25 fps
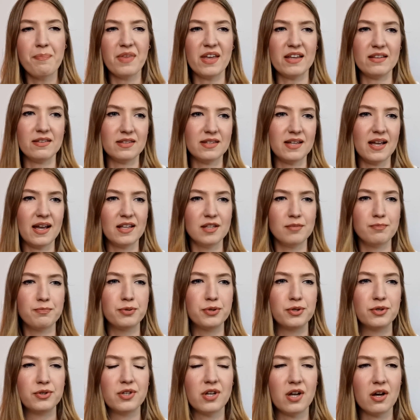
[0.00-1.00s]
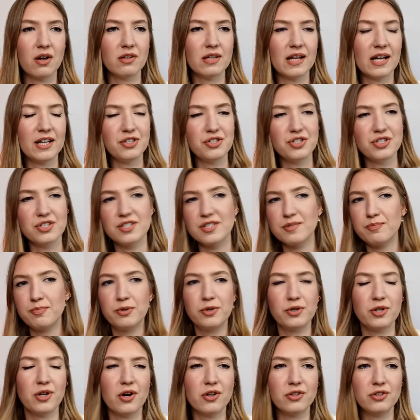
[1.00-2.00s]
and then I just
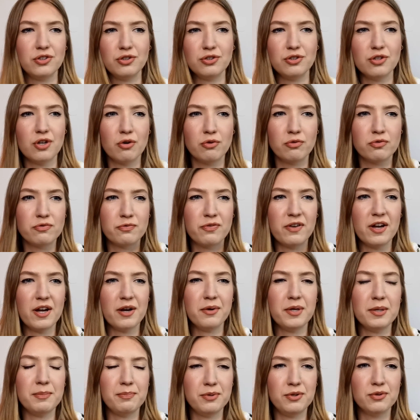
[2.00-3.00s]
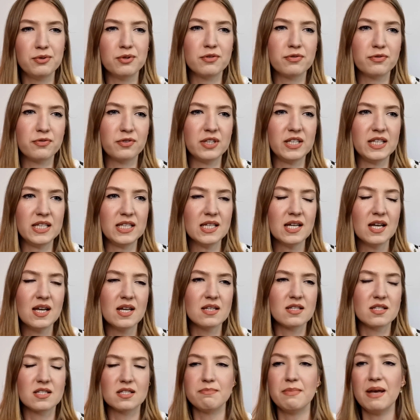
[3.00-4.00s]
put on, you know, very beautifully
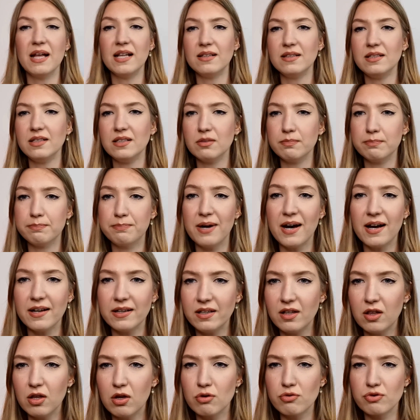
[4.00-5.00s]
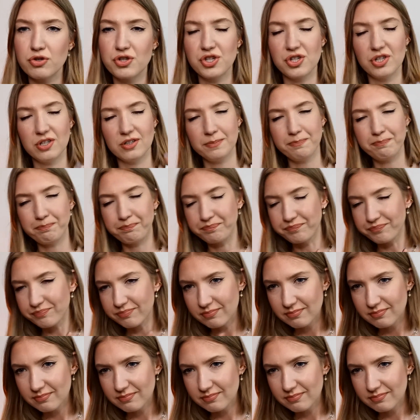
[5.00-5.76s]
smelling body lotion